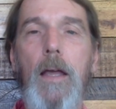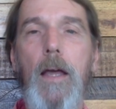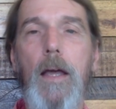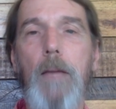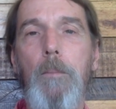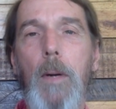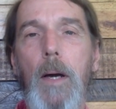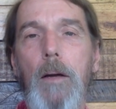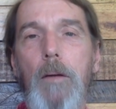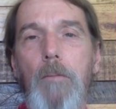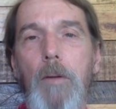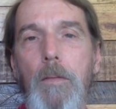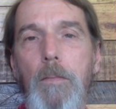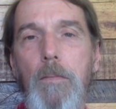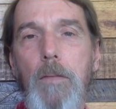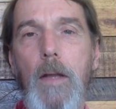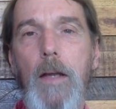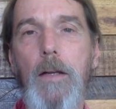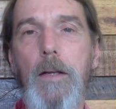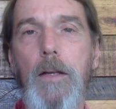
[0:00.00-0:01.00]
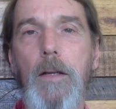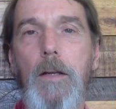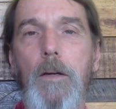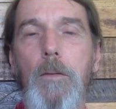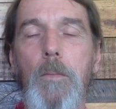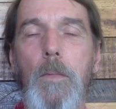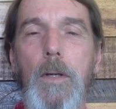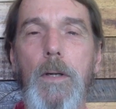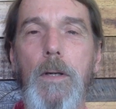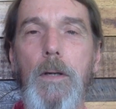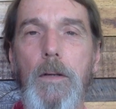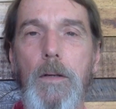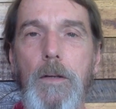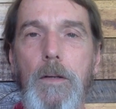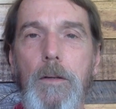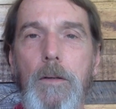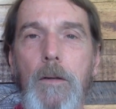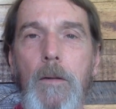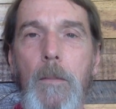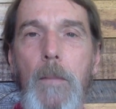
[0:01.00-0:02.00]
and by reflecting on what you
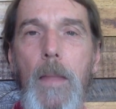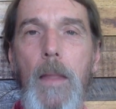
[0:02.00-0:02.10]
learn.